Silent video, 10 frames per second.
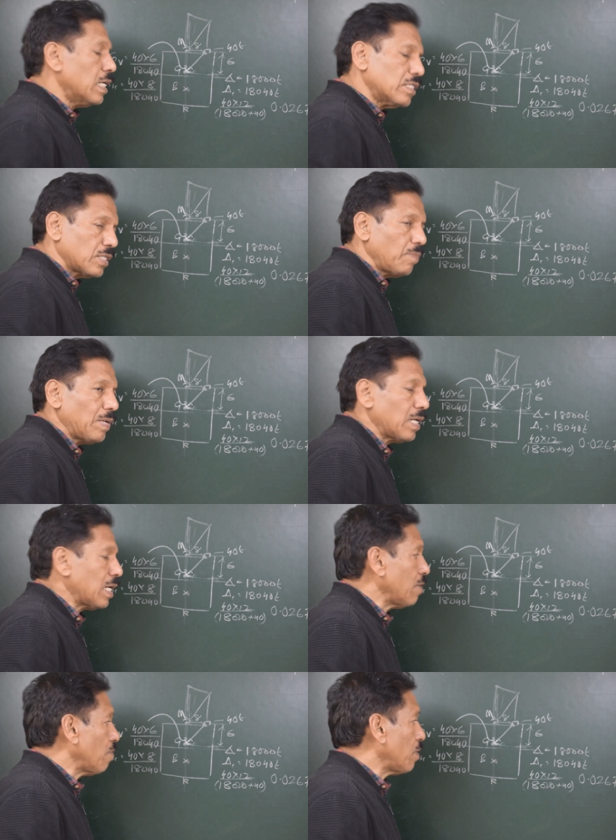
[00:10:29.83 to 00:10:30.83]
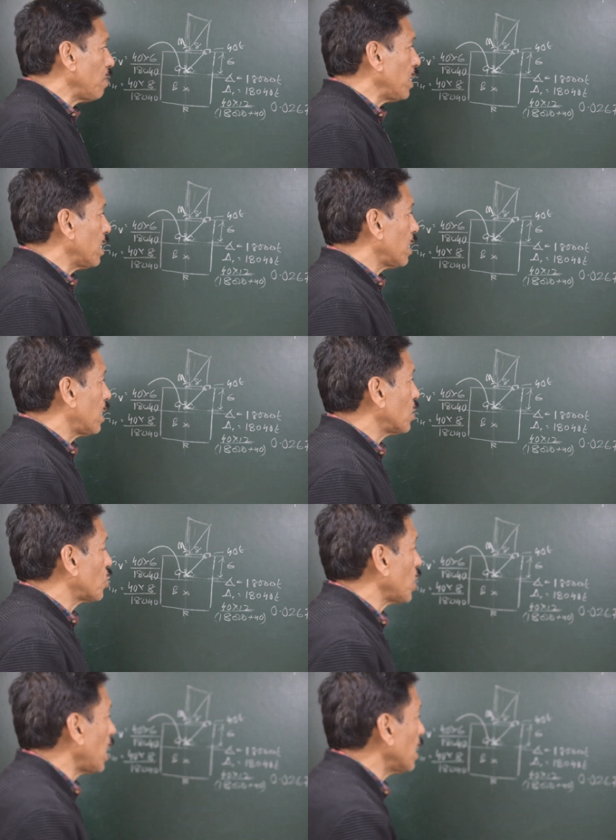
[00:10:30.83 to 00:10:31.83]
Similarly, when we
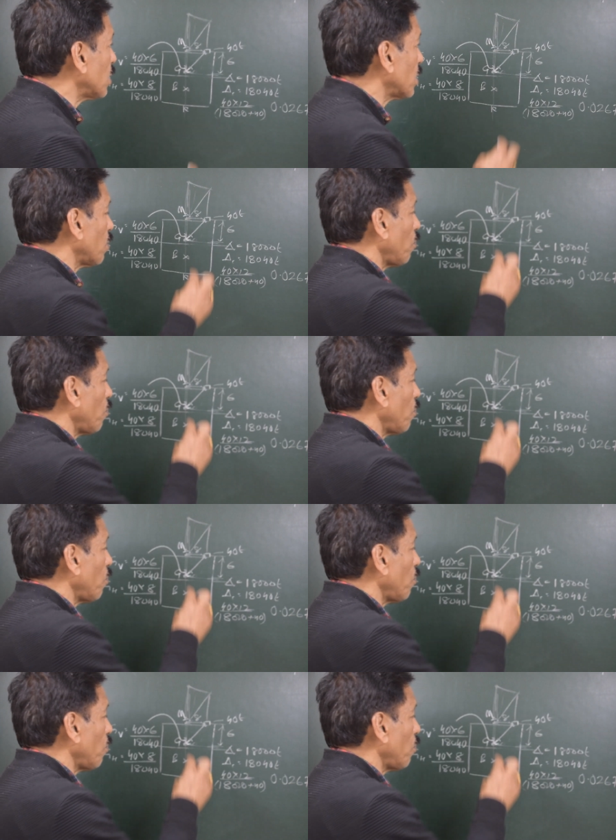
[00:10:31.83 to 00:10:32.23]
discharge the